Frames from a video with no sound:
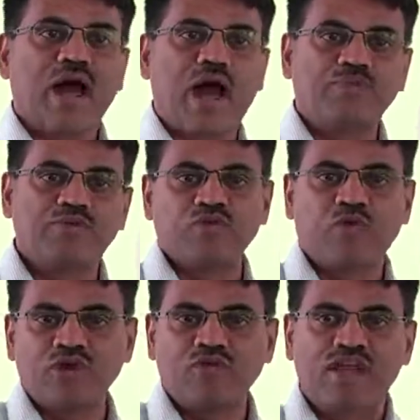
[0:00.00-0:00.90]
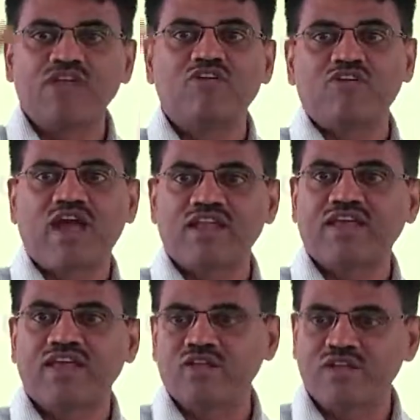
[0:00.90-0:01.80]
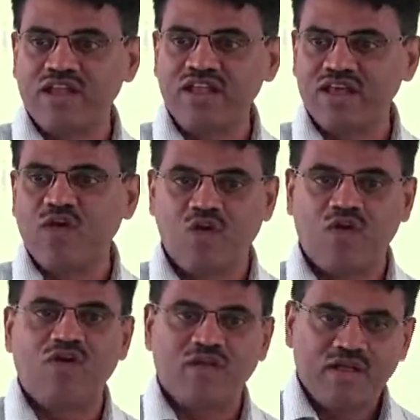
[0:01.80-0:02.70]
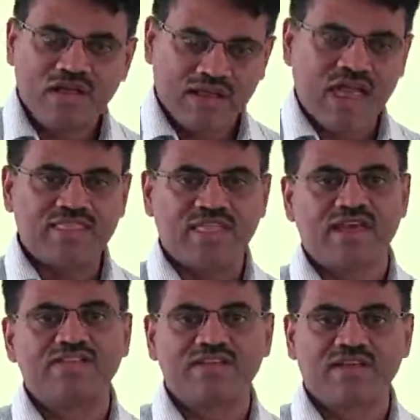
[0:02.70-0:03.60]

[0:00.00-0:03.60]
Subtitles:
up to what value of n can you really go and get the answer